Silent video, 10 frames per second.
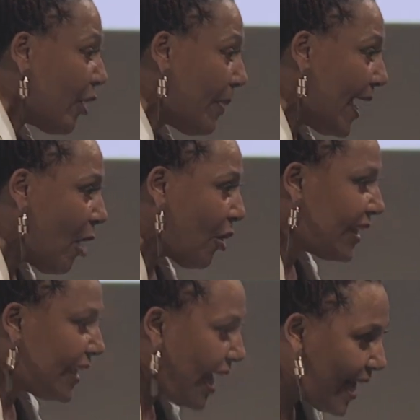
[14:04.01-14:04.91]
in our power.
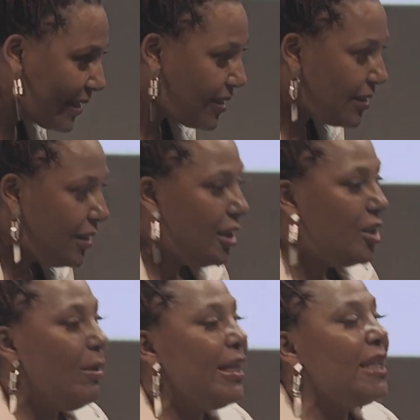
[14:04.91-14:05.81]
Yes,
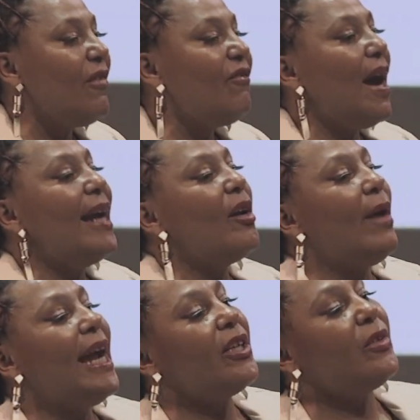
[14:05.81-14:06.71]
we need to find a
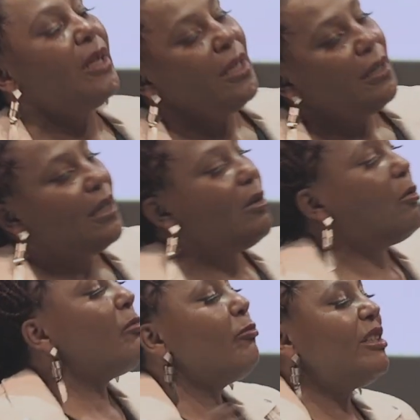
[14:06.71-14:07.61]
way to
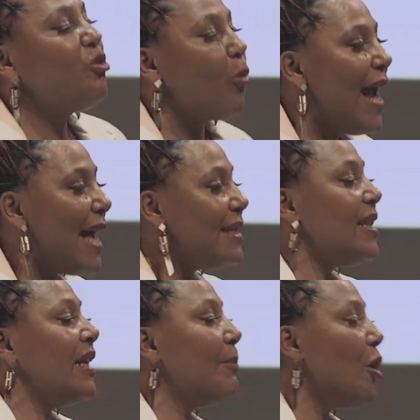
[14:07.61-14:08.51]

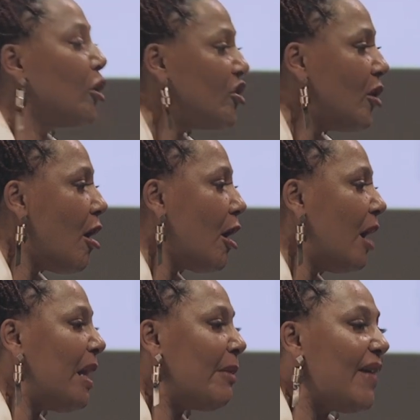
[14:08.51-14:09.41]
redress the personal
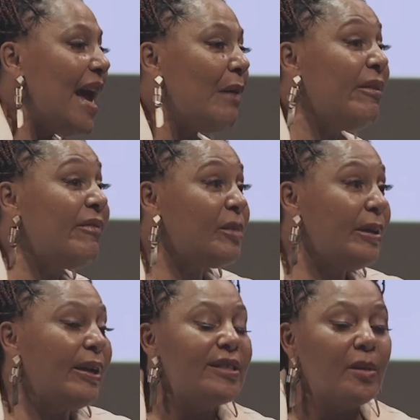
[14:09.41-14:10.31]
harm that we've had when we've
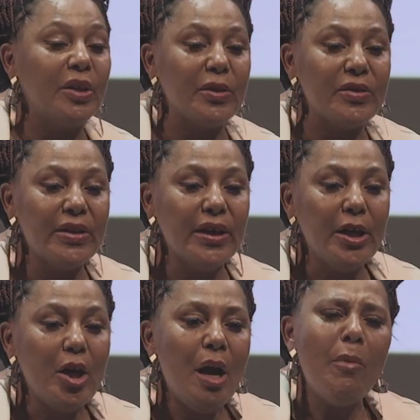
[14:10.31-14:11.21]
experienced abuse.
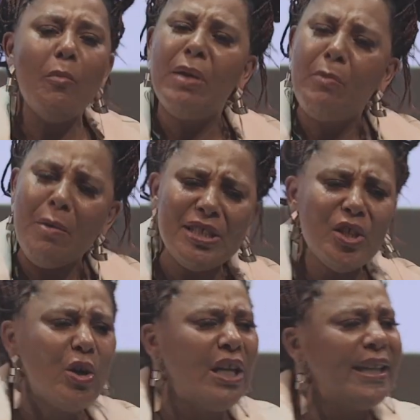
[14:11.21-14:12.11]
But what was
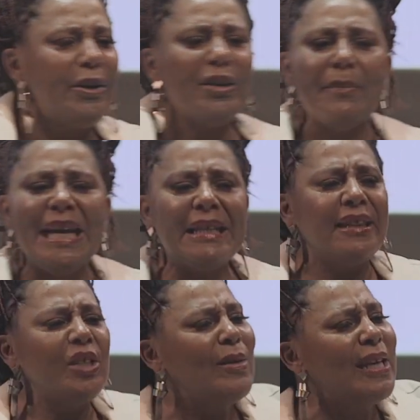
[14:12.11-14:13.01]
so clear to me
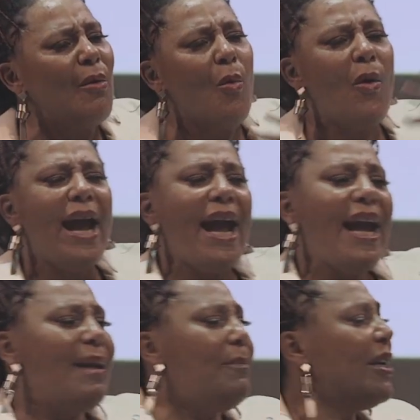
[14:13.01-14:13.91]
that this was a
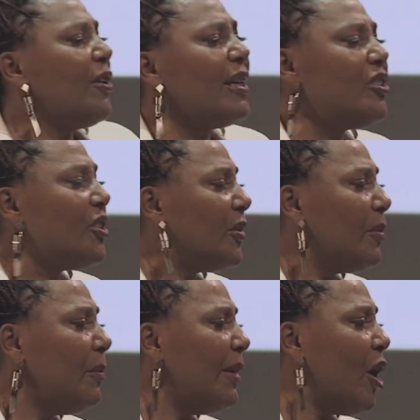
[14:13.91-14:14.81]
way bigger issue
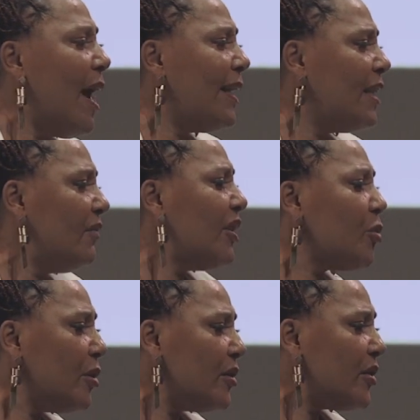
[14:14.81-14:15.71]
beyond
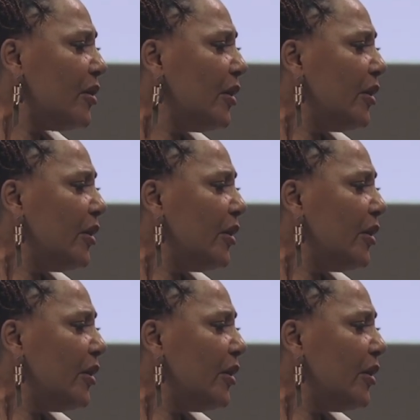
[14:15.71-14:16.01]
individuals.